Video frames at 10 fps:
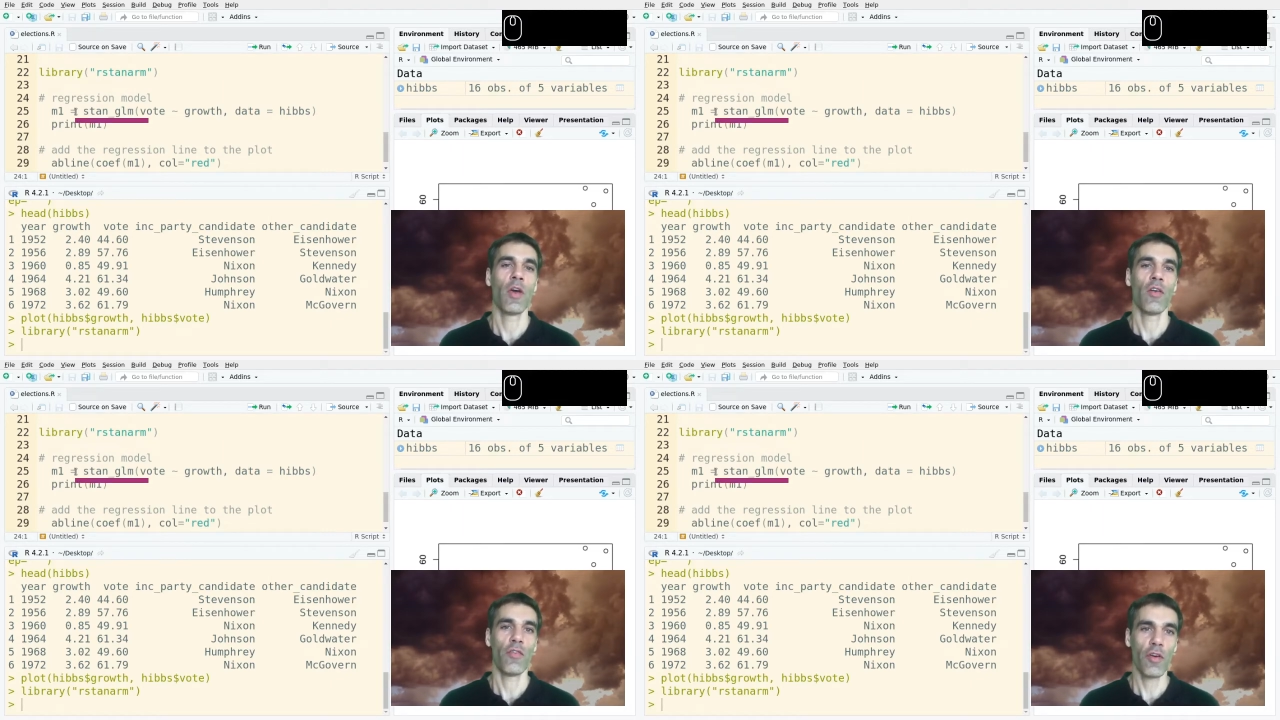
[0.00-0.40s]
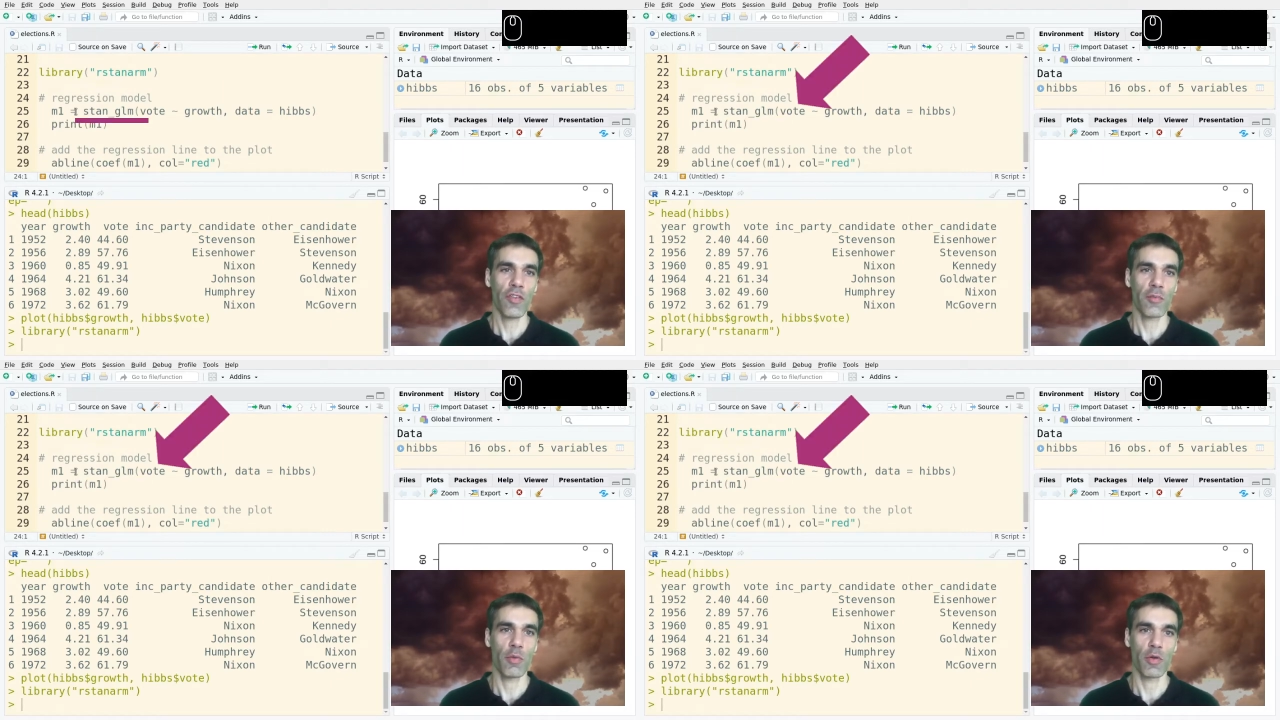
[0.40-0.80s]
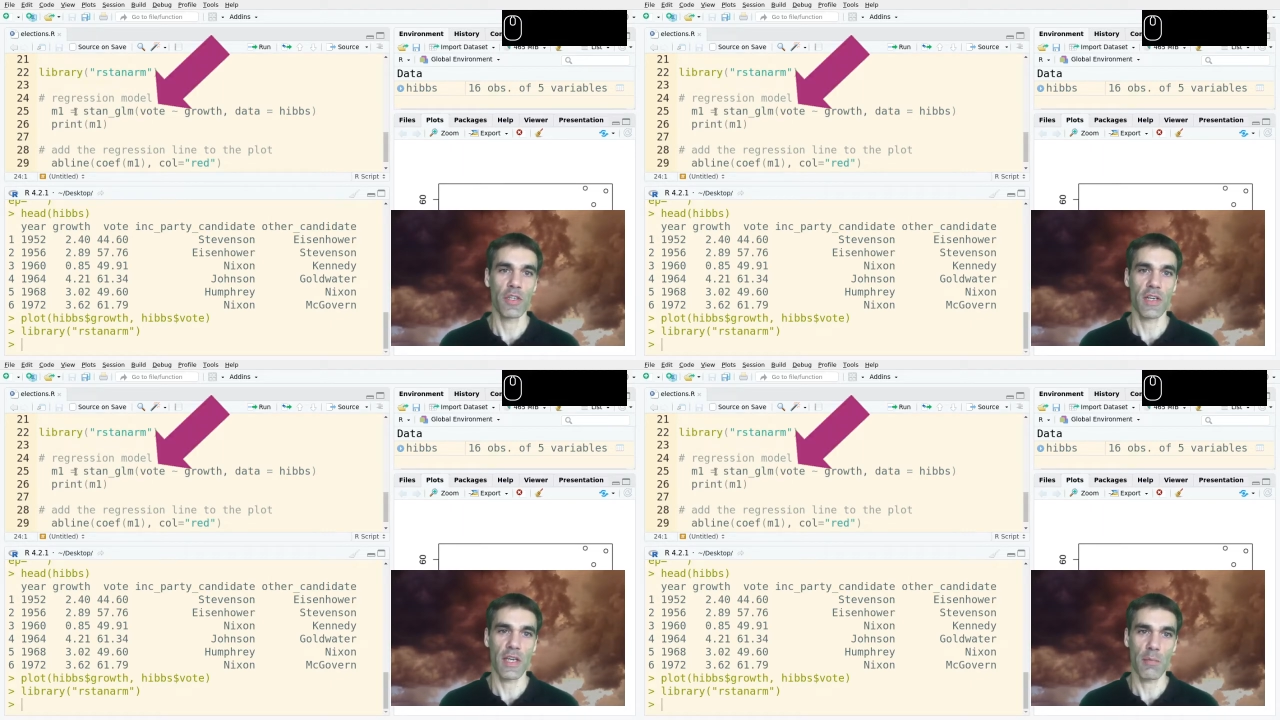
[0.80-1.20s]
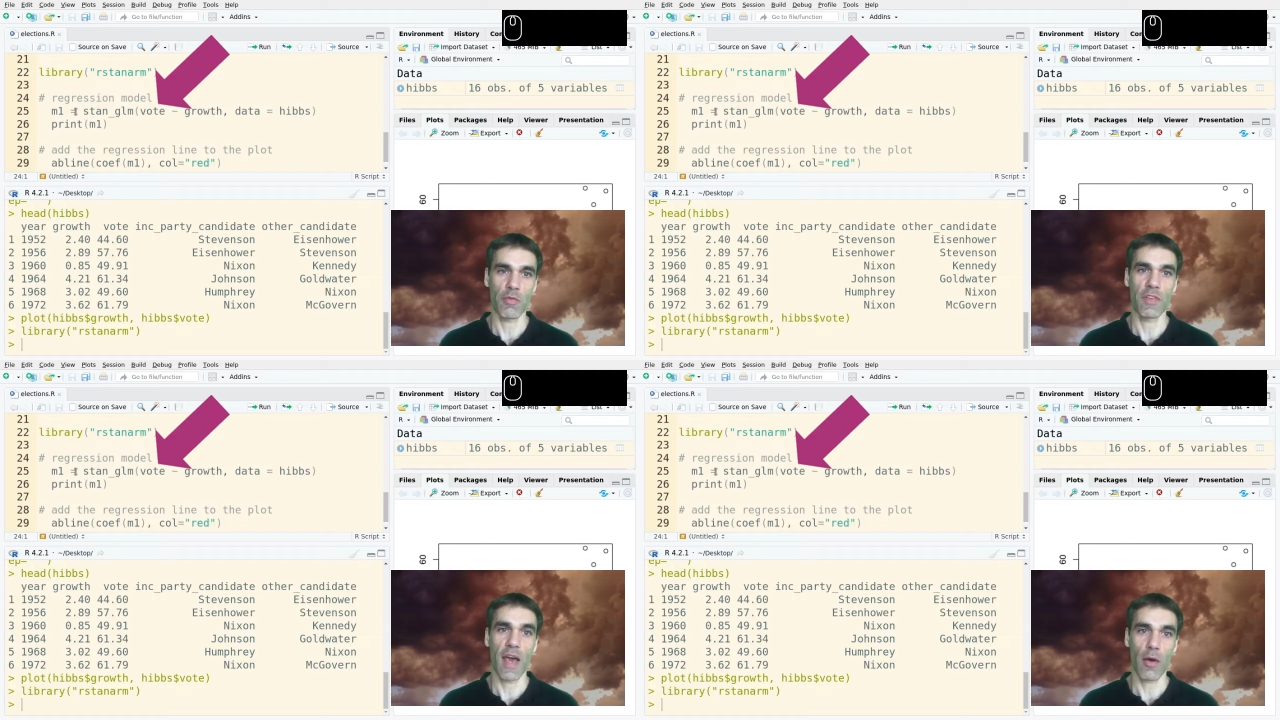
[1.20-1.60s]
First you put the name of
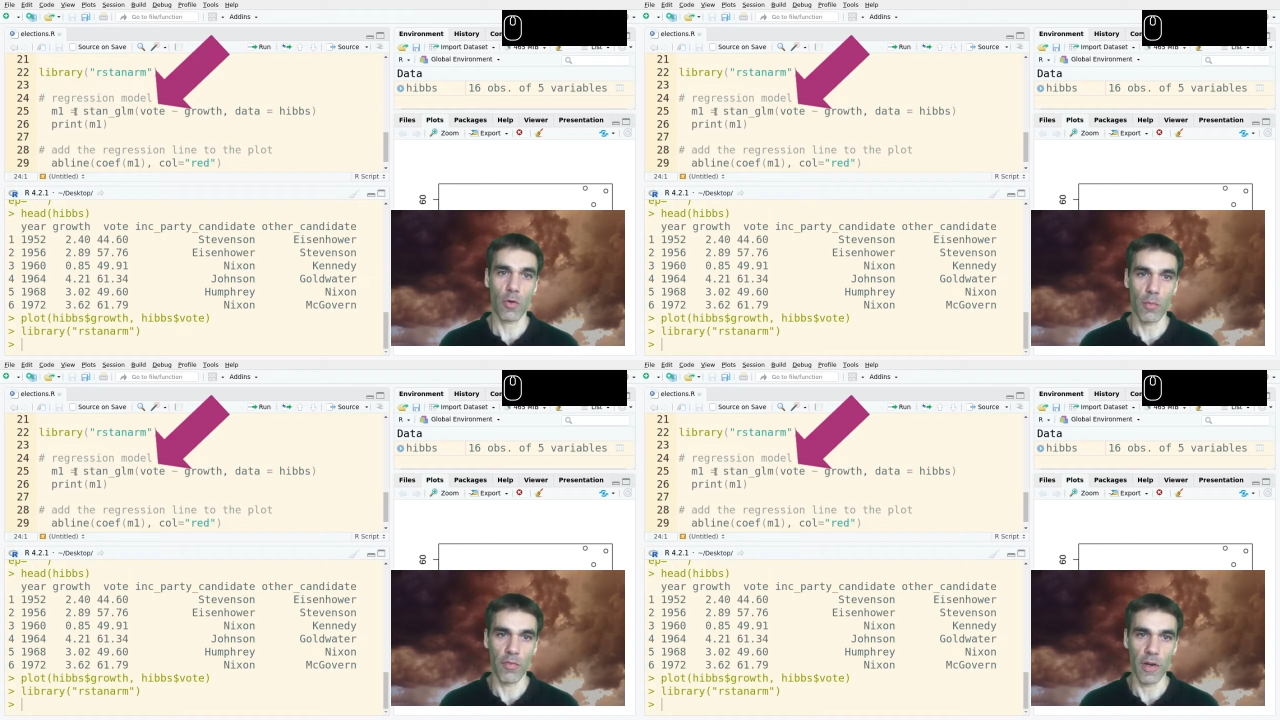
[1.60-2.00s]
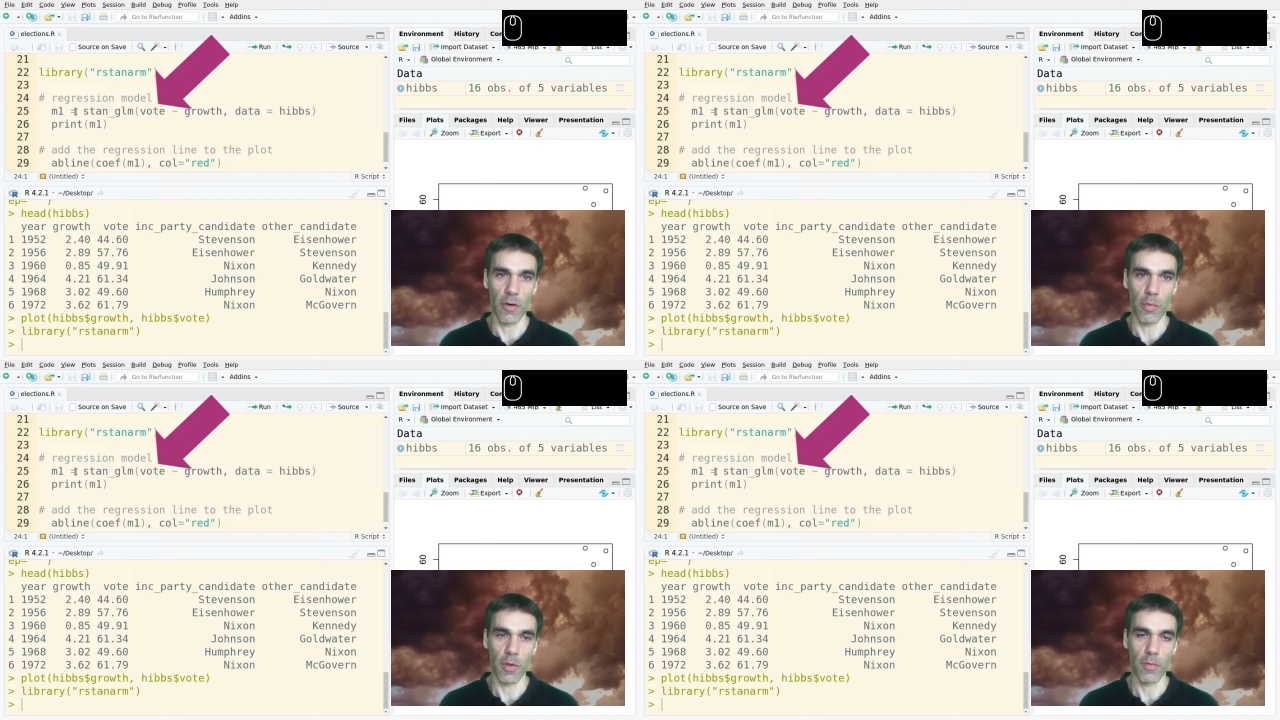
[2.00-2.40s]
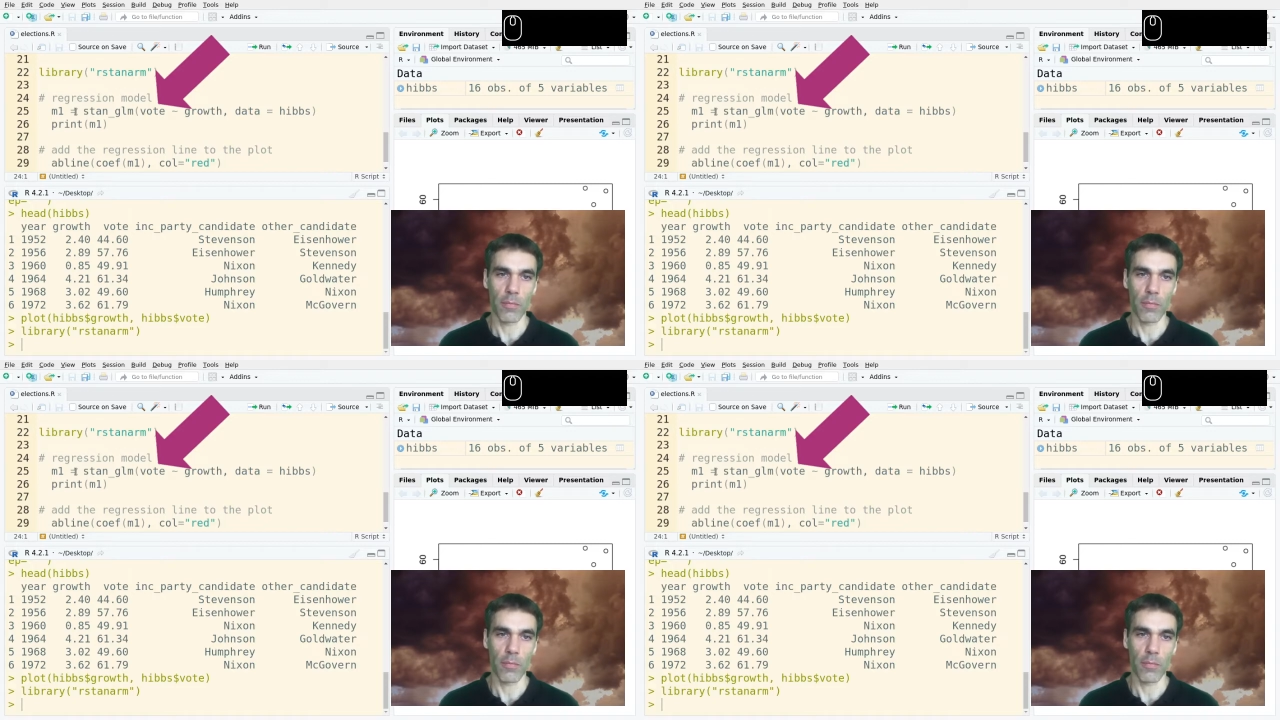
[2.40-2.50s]
the outcome variable.